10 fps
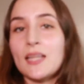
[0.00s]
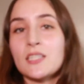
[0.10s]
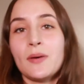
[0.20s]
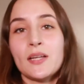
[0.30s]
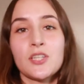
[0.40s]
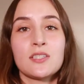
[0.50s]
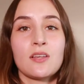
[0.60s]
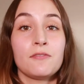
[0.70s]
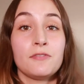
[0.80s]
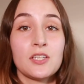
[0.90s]
as much as
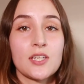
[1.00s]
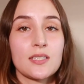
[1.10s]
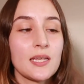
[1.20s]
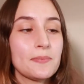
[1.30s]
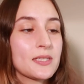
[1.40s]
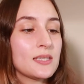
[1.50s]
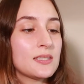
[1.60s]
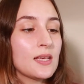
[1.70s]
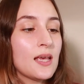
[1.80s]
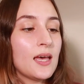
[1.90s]
on VHS tapes
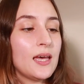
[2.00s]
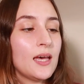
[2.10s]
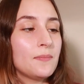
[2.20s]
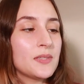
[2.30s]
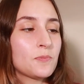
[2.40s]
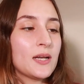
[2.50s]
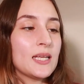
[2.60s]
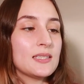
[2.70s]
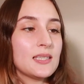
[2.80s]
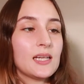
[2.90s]
because it's pretty
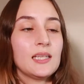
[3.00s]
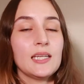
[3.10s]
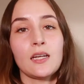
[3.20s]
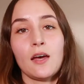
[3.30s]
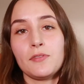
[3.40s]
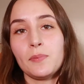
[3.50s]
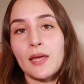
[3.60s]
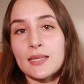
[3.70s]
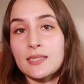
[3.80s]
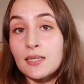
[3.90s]
easy to clean off the
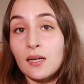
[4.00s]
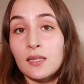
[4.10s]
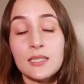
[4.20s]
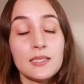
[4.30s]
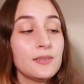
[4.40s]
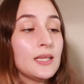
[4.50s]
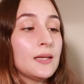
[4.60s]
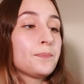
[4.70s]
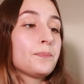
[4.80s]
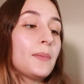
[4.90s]
plastic on the
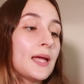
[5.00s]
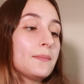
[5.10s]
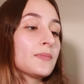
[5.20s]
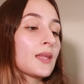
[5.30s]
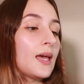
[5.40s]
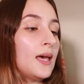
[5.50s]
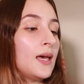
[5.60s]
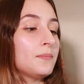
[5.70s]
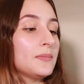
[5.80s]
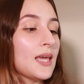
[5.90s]
DVD. But
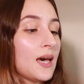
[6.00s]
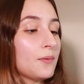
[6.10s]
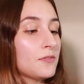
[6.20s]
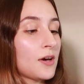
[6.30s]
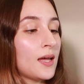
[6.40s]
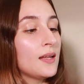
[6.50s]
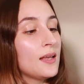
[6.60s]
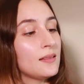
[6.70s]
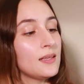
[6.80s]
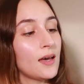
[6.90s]
we've got
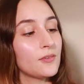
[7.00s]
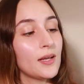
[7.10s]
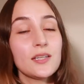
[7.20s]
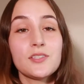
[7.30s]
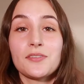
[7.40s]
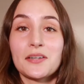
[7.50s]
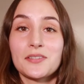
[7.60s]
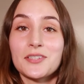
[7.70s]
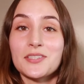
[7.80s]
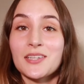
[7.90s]
the unrated
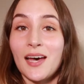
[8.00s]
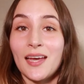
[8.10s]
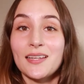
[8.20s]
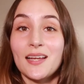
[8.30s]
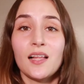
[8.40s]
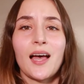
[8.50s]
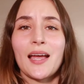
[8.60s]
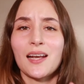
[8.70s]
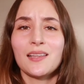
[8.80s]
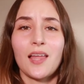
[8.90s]
director's cut. I
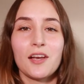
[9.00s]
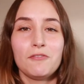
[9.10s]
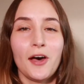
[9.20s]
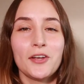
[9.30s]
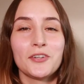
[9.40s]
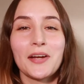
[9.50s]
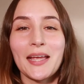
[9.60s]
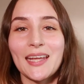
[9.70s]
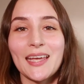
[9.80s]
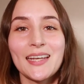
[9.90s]
got a lot of
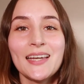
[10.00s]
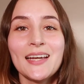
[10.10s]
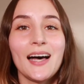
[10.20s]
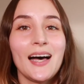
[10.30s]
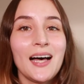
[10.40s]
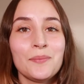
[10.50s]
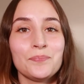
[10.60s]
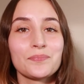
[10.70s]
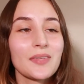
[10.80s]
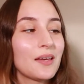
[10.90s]
unrated
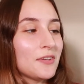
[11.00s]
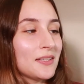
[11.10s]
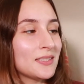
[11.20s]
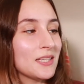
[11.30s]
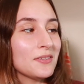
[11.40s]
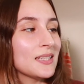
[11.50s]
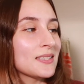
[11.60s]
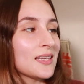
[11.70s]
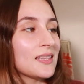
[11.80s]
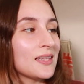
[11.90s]

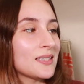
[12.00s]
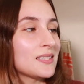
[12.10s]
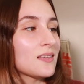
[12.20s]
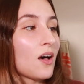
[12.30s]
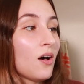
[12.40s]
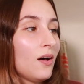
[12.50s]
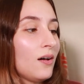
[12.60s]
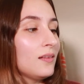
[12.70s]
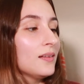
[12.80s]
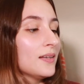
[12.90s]
DVDs in this
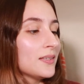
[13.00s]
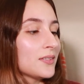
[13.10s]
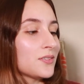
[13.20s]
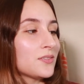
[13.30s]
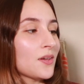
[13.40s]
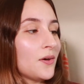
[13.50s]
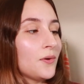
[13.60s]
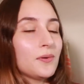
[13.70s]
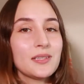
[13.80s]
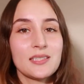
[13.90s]
haul.
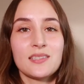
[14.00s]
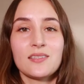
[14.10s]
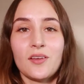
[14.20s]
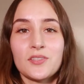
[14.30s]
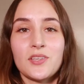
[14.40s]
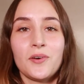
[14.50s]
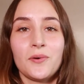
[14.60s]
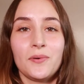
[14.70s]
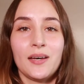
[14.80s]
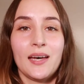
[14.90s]
So this is
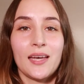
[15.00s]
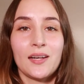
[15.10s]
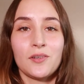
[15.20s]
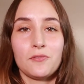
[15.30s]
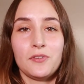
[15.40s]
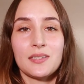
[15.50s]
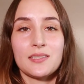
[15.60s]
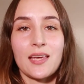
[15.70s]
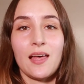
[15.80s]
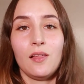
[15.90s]
also, I don't know if you can
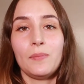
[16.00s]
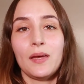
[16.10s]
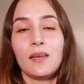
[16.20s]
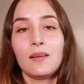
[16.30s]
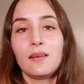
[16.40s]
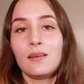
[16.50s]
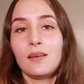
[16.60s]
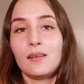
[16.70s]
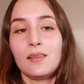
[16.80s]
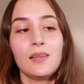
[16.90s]
tell, but
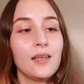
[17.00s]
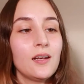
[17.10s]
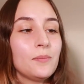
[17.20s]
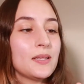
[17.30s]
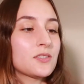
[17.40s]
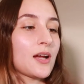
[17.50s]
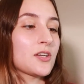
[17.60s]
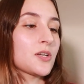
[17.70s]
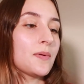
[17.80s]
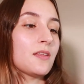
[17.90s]
a little bit
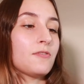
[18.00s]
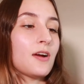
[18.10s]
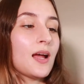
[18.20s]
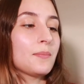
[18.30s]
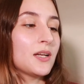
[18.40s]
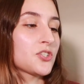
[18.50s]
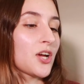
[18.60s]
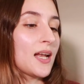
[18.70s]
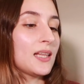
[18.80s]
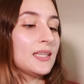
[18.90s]
scratched up on the front. I'm going to
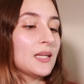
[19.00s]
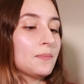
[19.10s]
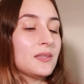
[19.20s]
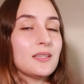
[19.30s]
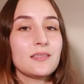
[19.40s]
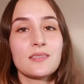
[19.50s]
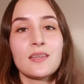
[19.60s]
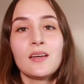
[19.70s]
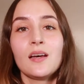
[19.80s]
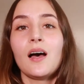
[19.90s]
try to clean up these.
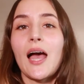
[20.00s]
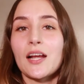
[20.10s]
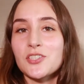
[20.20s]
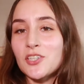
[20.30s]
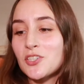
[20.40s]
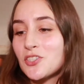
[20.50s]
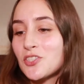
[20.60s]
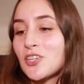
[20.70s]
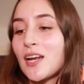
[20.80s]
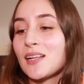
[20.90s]
Actually, I should
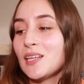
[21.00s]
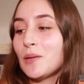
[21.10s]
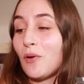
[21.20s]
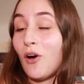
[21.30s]
just try to clean up